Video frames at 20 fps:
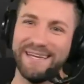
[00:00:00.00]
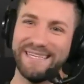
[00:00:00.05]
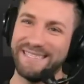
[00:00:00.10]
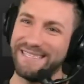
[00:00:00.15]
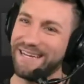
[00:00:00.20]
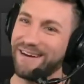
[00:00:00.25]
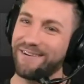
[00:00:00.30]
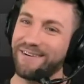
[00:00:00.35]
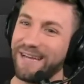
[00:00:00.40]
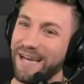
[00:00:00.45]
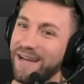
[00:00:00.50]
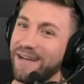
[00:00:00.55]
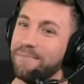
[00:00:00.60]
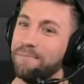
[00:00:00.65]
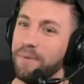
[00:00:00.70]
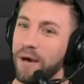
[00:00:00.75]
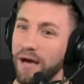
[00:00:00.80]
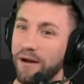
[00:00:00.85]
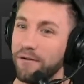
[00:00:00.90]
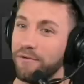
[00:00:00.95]
they're getting
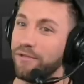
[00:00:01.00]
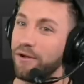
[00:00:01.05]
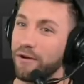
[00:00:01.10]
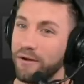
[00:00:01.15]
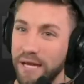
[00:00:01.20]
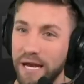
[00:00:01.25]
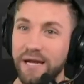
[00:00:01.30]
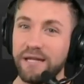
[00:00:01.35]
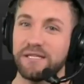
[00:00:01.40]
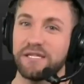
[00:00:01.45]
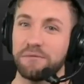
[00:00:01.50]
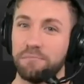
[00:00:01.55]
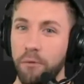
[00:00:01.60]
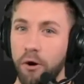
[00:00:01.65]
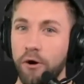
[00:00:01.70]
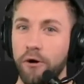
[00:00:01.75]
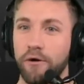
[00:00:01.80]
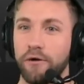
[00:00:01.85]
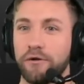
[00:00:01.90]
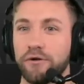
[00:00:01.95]
better. They're getting
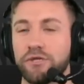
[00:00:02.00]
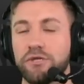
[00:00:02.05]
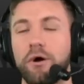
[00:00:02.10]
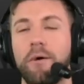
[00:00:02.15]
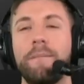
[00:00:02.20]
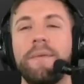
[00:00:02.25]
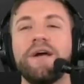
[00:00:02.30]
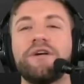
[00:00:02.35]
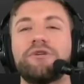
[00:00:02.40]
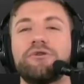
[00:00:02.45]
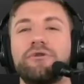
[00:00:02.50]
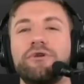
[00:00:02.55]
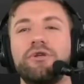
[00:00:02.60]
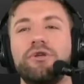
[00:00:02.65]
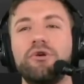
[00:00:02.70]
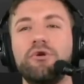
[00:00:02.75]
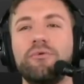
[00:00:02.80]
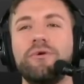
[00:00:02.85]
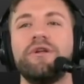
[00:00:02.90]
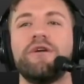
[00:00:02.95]
smarter. So make sure
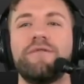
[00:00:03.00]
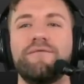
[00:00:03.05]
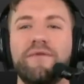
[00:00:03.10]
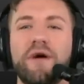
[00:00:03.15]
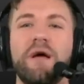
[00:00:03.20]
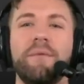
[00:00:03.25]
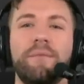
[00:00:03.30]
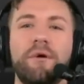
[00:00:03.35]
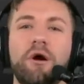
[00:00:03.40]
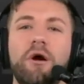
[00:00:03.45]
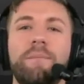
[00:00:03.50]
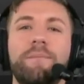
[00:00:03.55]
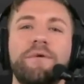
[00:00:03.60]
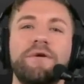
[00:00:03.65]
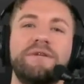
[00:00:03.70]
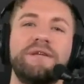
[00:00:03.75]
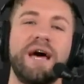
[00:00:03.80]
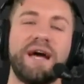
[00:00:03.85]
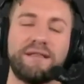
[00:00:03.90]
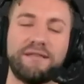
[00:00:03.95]
you and your family are
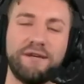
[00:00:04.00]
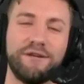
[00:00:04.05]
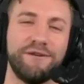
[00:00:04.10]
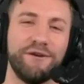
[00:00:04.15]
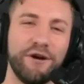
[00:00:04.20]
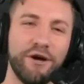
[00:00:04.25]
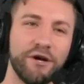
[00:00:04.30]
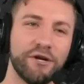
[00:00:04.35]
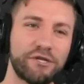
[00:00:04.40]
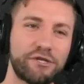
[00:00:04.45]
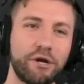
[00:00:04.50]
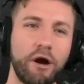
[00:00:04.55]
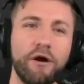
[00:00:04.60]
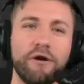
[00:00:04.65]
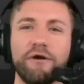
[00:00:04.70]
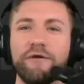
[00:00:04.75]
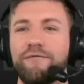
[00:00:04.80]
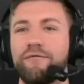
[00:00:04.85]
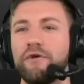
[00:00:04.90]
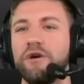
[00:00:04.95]
protected. Start
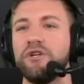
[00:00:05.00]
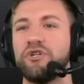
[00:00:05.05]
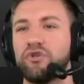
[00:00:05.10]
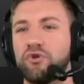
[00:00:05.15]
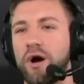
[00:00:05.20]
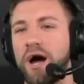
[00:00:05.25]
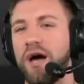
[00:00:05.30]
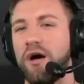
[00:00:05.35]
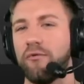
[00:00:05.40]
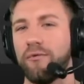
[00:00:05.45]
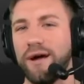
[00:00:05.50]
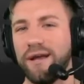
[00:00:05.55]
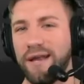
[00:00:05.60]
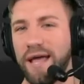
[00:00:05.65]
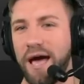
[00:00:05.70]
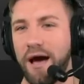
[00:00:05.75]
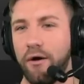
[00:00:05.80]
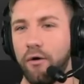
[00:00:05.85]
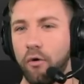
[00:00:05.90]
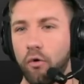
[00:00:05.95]
your free trial right
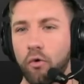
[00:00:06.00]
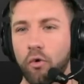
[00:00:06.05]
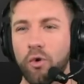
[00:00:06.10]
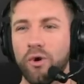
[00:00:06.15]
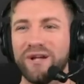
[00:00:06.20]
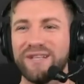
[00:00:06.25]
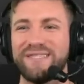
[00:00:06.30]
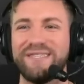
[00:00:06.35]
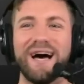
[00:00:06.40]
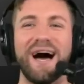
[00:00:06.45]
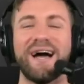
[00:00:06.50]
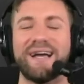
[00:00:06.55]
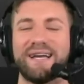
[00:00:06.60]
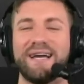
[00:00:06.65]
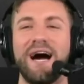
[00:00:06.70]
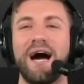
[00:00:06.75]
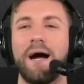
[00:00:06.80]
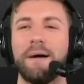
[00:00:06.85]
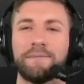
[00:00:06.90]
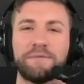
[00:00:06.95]
now.
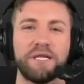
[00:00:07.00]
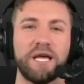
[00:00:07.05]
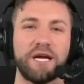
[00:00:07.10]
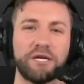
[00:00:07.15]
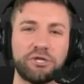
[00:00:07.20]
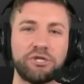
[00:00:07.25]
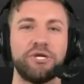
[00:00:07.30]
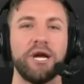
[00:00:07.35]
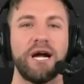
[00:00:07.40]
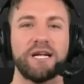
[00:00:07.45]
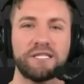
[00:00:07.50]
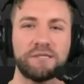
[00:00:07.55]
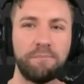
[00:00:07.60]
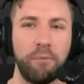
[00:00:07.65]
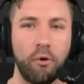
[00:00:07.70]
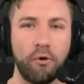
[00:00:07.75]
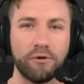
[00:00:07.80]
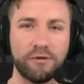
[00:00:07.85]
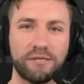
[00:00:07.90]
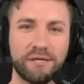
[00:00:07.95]
Aura.com slash chat
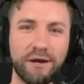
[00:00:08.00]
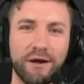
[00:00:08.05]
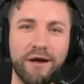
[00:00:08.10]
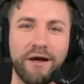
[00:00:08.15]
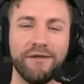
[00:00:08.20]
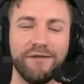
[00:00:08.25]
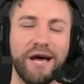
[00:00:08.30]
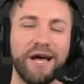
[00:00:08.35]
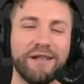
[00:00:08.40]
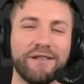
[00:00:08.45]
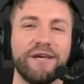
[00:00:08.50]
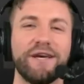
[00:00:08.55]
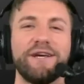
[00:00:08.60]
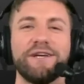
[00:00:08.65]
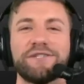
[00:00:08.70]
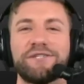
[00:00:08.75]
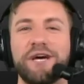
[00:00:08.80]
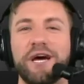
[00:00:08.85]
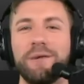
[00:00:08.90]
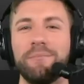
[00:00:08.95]
sports. That link
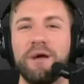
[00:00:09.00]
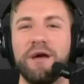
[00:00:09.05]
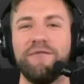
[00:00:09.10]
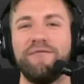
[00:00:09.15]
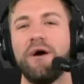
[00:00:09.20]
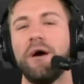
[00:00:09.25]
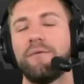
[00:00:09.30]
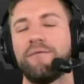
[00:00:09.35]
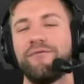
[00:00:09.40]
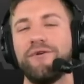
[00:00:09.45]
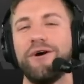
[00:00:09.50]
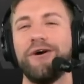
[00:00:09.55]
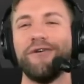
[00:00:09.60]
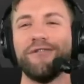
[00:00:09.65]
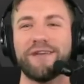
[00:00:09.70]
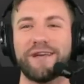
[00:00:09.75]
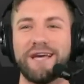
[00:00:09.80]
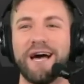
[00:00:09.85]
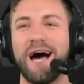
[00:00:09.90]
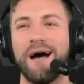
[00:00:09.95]
is going to be available for y'all in
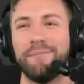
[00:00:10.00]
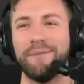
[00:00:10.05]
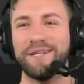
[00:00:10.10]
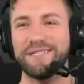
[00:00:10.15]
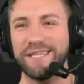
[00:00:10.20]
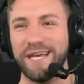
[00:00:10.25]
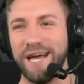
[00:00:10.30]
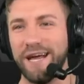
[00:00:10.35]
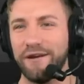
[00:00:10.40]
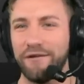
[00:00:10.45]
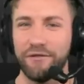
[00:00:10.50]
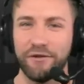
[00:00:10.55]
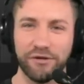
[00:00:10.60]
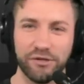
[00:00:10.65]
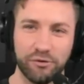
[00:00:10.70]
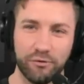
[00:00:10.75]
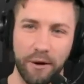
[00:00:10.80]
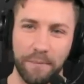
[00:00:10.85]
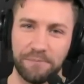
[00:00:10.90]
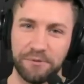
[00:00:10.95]
the comments and in the
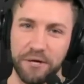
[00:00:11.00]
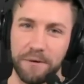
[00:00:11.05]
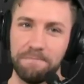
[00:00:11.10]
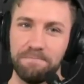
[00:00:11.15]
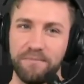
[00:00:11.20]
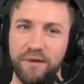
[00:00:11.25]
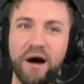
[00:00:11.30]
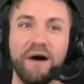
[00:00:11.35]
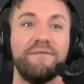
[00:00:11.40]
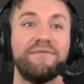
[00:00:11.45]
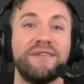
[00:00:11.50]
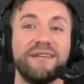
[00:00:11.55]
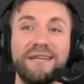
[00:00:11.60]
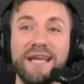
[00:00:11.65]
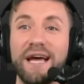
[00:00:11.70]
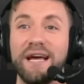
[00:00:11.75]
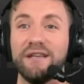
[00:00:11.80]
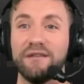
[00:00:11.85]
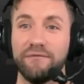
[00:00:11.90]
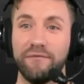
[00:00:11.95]
description of
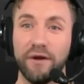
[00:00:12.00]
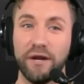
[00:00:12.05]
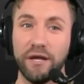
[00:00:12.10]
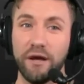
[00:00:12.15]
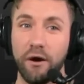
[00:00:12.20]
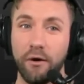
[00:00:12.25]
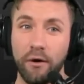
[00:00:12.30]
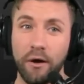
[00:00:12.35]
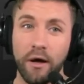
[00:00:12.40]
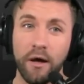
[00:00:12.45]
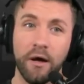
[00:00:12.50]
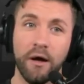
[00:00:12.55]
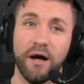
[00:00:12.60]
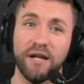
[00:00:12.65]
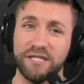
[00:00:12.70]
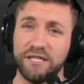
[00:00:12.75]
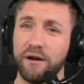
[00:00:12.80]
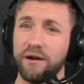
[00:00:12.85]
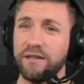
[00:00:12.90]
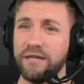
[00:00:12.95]
today's video.
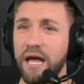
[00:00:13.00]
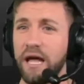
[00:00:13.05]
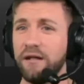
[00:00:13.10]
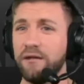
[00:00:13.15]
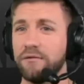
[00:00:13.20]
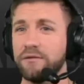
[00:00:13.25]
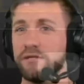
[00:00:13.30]
Let's go to Daniel